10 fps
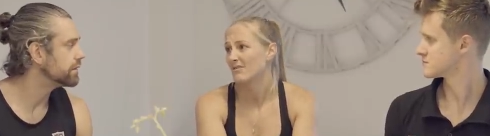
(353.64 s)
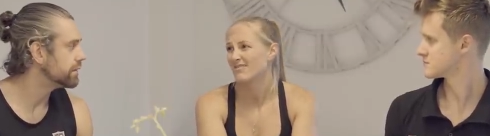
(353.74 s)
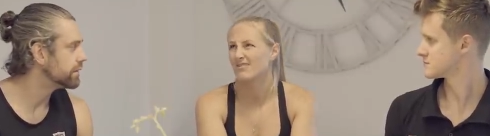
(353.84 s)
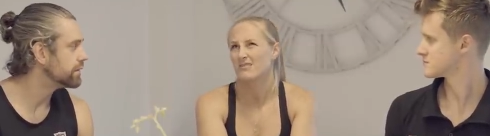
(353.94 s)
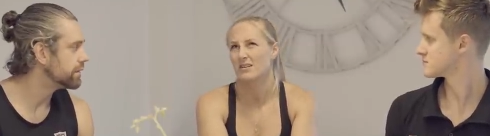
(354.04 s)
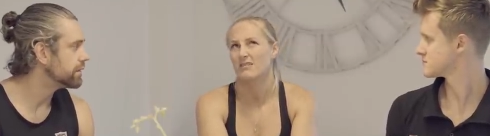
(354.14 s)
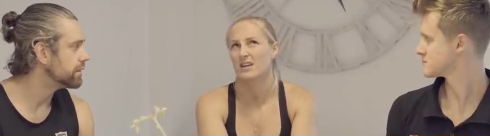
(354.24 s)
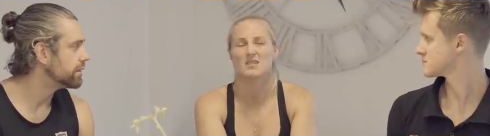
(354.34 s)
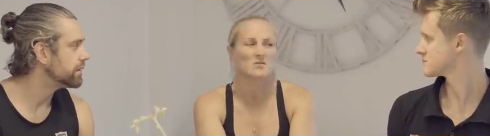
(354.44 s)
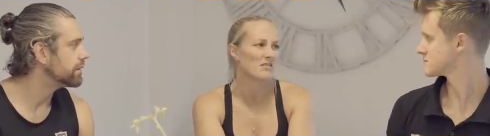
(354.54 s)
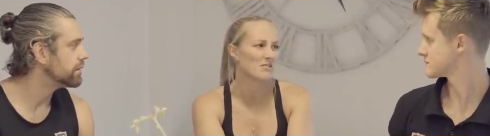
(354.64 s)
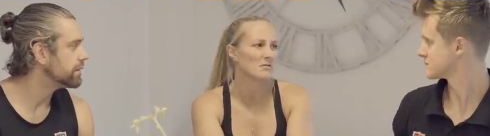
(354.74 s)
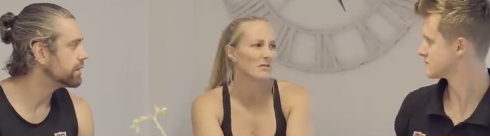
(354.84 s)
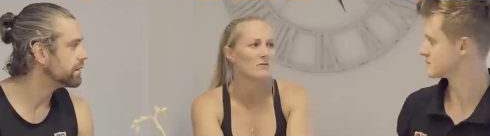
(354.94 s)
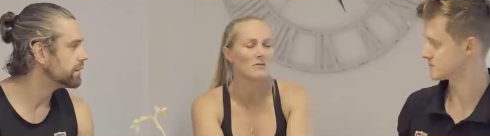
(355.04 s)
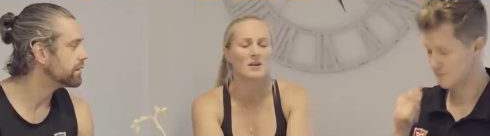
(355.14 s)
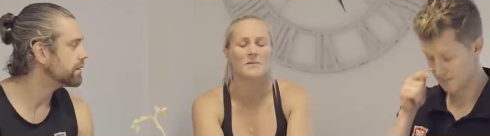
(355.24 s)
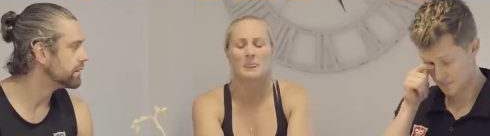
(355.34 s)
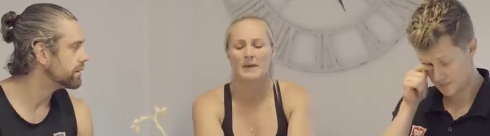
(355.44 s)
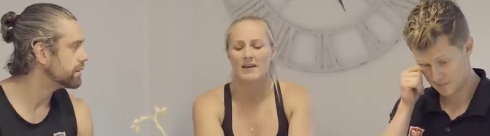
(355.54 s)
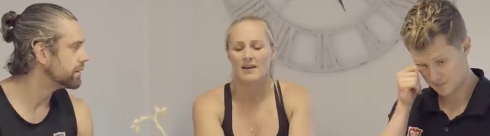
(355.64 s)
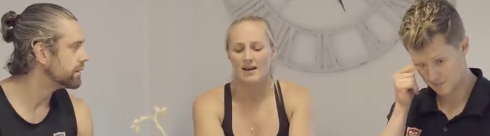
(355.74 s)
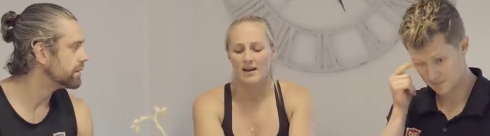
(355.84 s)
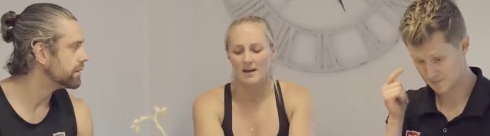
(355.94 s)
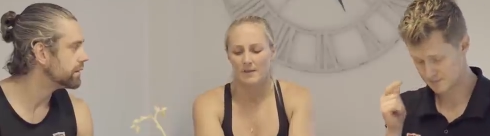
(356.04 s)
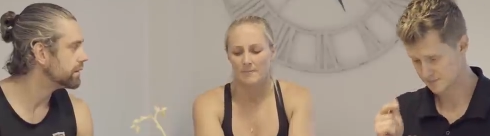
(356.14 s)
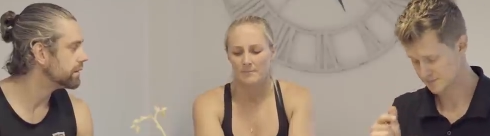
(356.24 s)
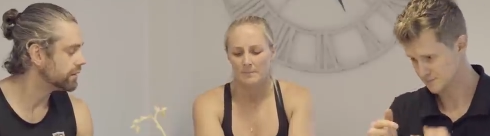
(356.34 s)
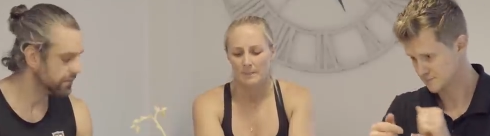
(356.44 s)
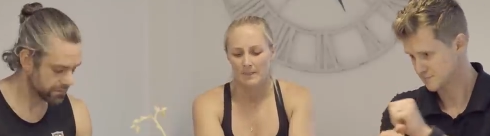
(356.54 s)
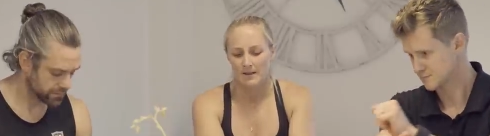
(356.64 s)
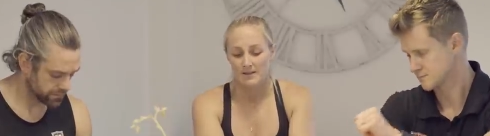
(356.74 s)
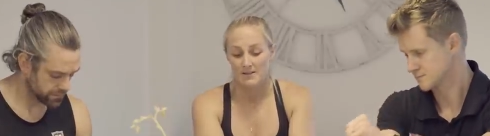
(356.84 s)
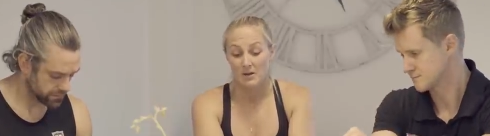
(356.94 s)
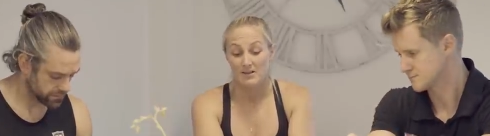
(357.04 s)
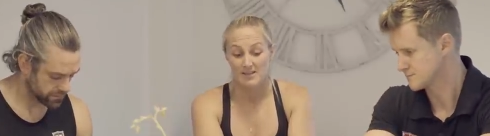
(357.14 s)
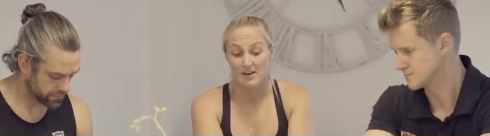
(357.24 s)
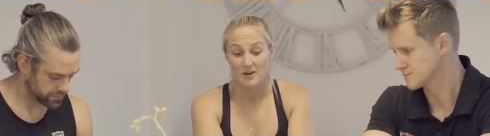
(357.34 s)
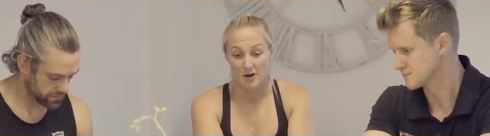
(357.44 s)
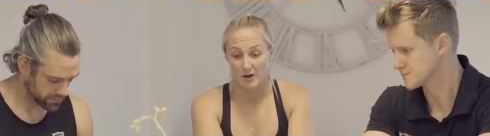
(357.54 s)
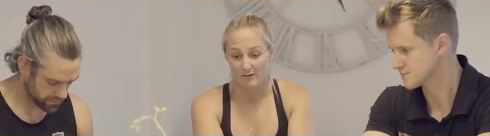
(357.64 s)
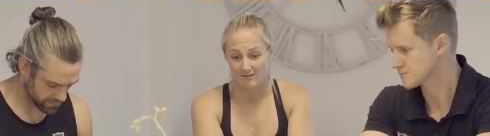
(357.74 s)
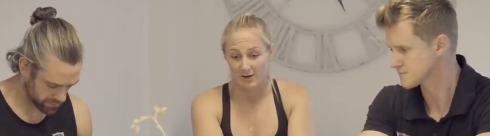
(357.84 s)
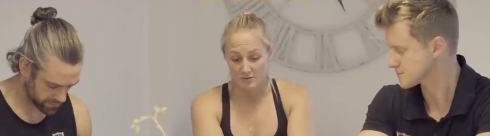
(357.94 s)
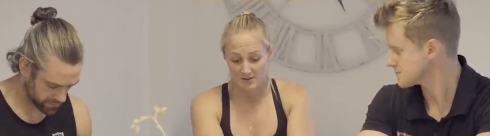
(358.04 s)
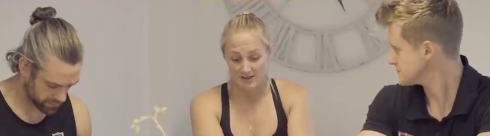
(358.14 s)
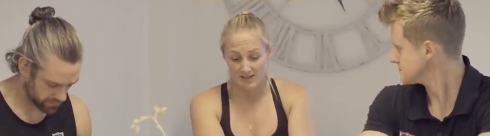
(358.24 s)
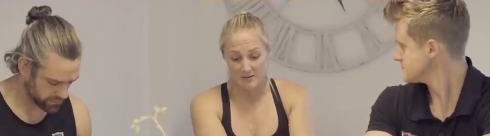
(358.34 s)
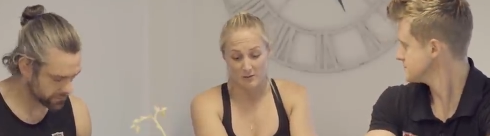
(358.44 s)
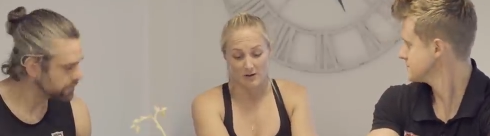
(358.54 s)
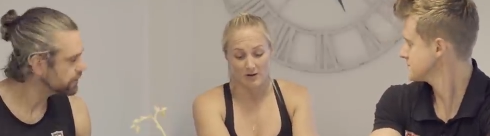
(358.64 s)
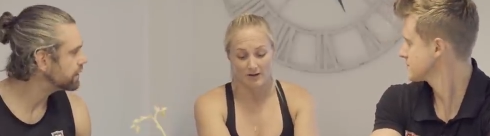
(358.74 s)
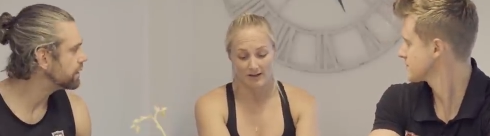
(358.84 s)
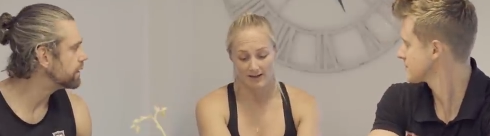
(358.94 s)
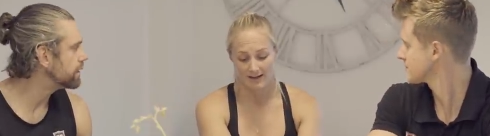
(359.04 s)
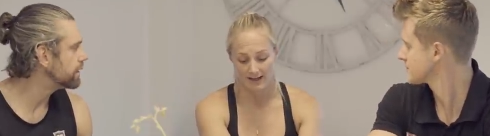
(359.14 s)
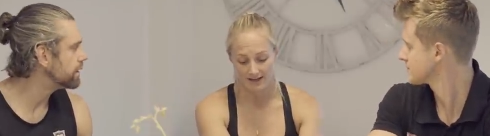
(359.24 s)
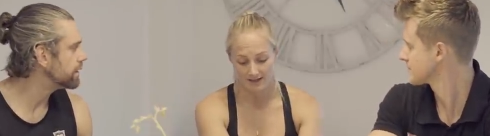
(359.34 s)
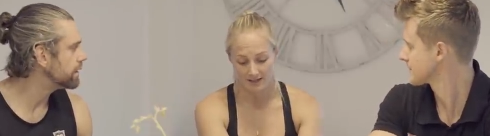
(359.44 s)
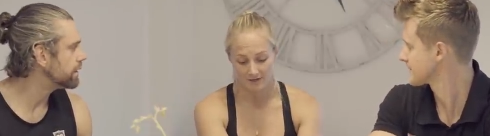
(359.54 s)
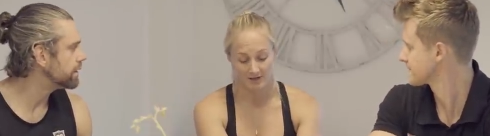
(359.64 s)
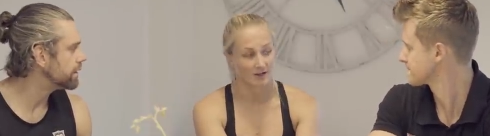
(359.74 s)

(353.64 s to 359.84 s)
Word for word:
Speaker 1: mm, 20, yeah, 23, 24, mm. yeah. Um, so I decided no, I was going to keep on going and give it